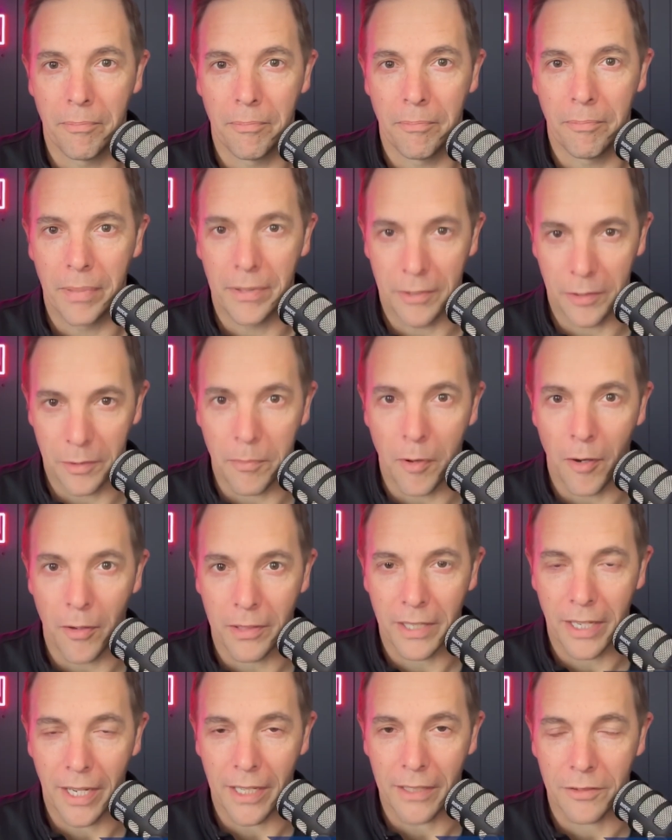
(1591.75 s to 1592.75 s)
business
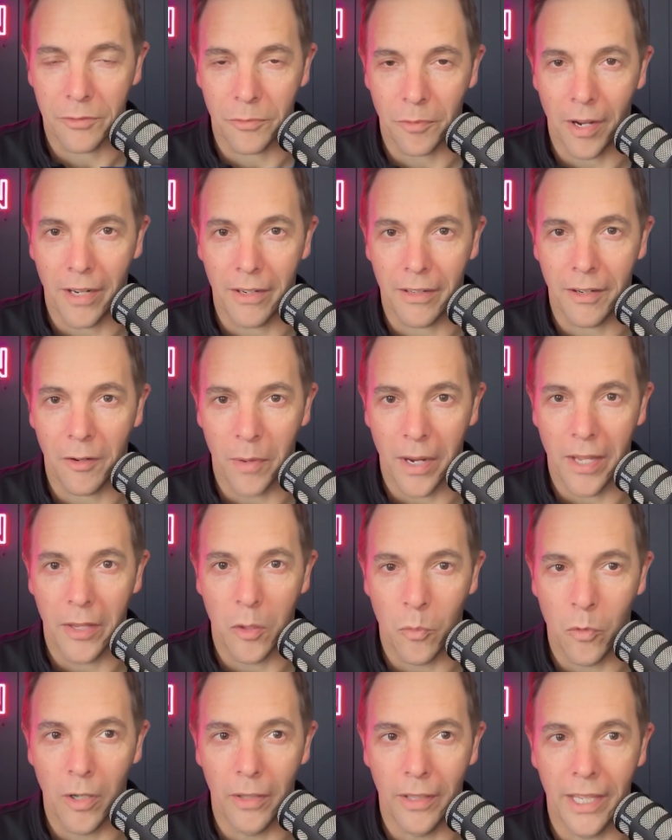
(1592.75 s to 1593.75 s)
podcasts, right, around the
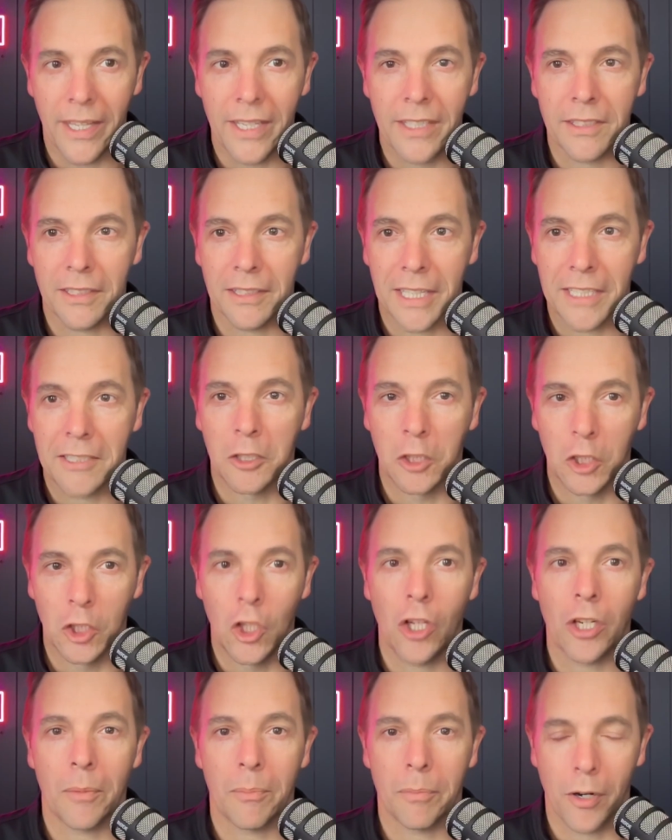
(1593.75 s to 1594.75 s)
world. Now, there's a
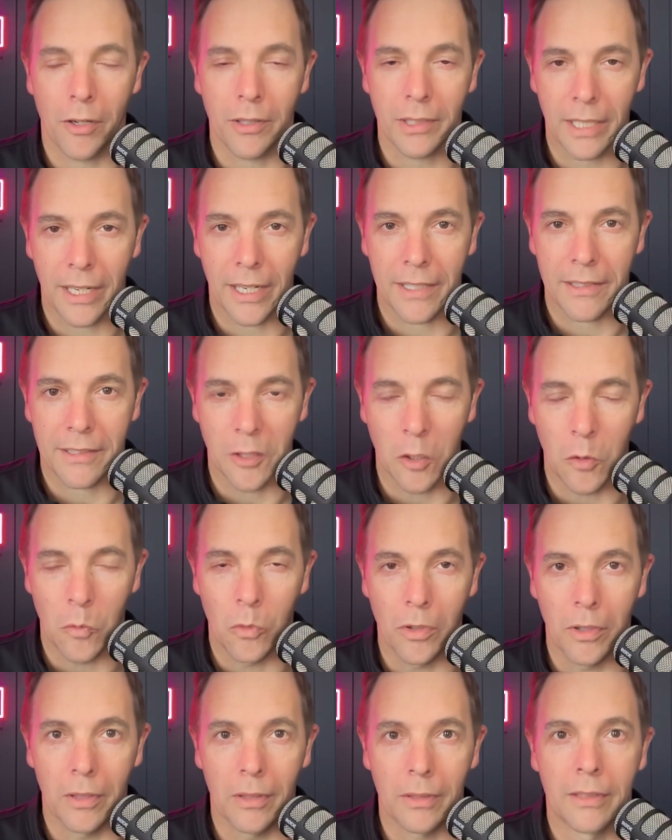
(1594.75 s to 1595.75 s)
lot of podcasts in the
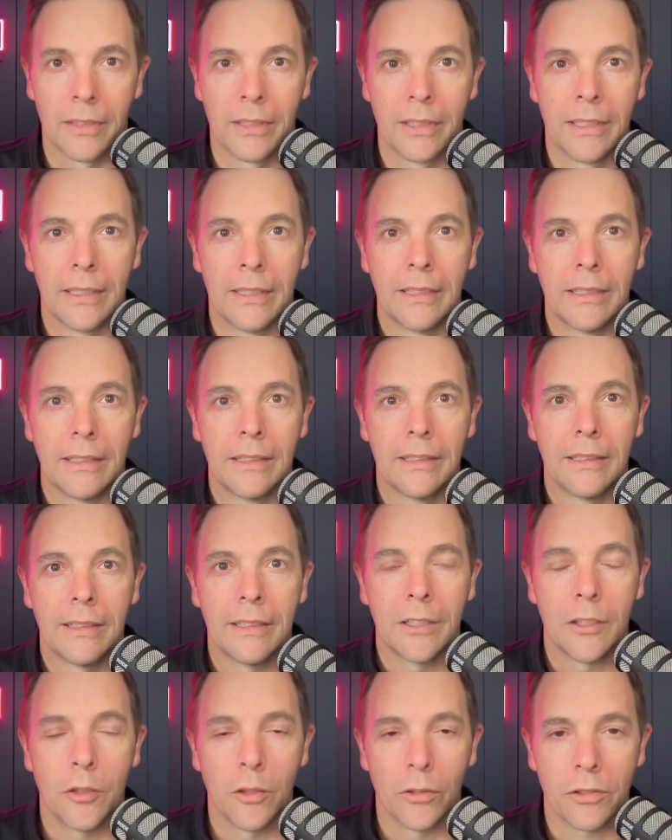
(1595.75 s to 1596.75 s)
world.
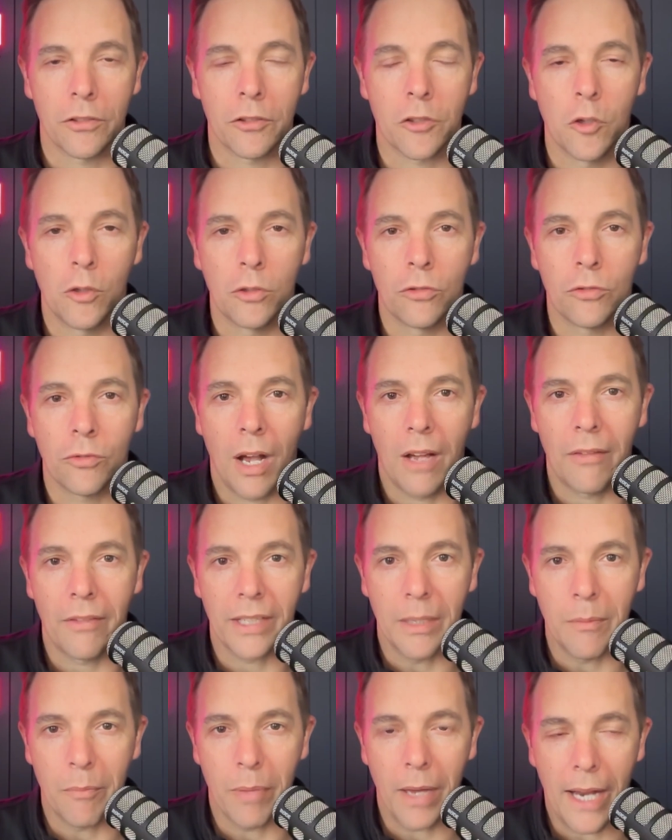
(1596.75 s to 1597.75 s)
Yours is called Driving
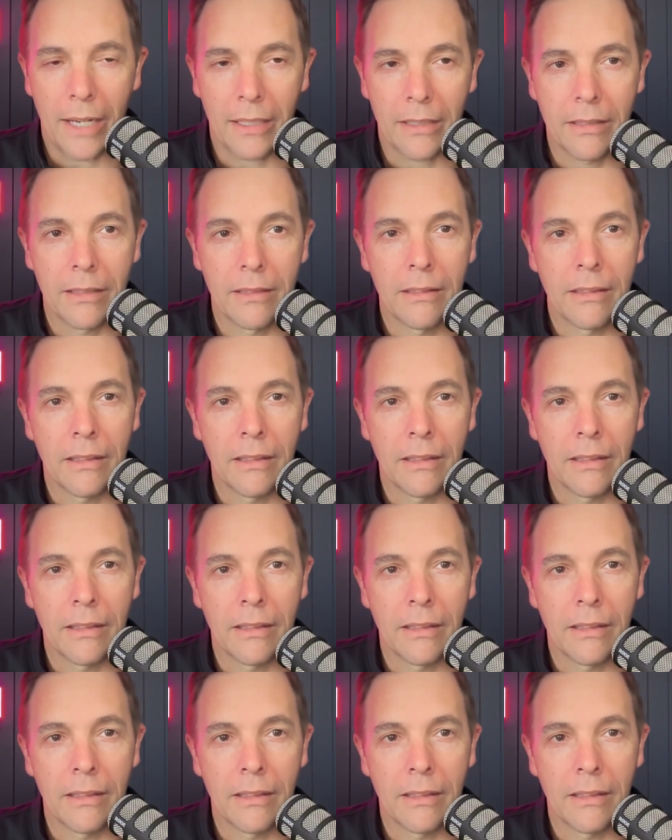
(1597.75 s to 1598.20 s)
Impact,